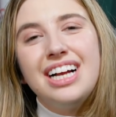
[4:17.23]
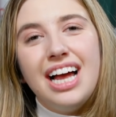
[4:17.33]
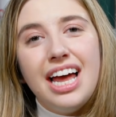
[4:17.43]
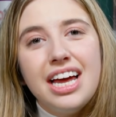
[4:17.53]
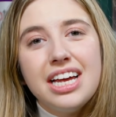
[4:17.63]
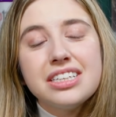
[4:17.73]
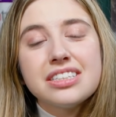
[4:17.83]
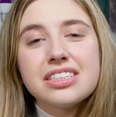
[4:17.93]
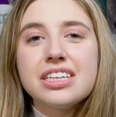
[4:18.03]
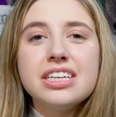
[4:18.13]
And
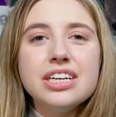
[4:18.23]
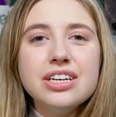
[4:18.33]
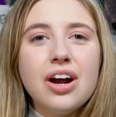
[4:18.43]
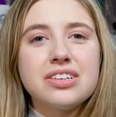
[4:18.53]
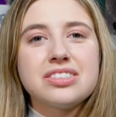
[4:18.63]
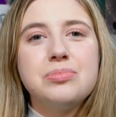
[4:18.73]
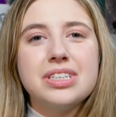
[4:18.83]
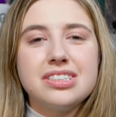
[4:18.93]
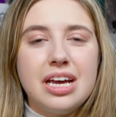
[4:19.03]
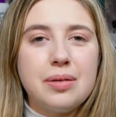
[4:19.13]
here are some
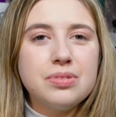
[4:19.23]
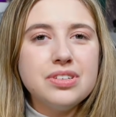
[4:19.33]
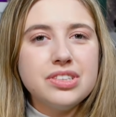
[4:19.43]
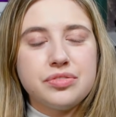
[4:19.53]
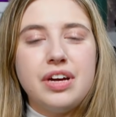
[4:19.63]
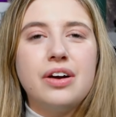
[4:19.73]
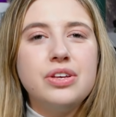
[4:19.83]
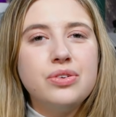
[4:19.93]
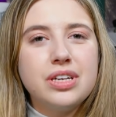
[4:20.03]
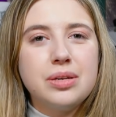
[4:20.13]
examples of how
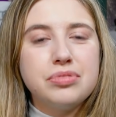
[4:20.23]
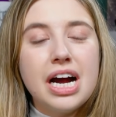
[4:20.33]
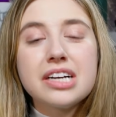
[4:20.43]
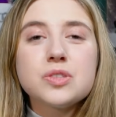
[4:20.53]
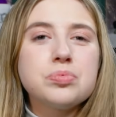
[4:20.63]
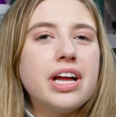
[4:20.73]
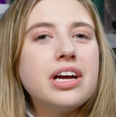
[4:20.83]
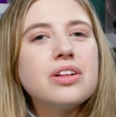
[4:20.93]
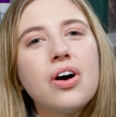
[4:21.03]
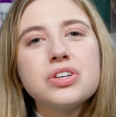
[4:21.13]
you can practice playing
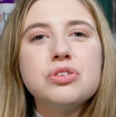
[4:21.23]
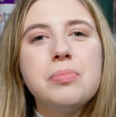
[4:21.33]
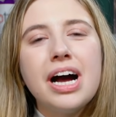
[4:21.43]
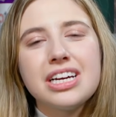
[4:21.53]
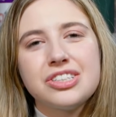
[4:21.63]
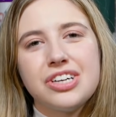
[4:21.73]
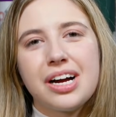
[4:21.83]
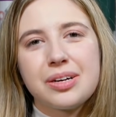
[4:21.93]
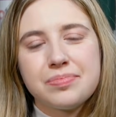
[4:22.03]
along to a backing track.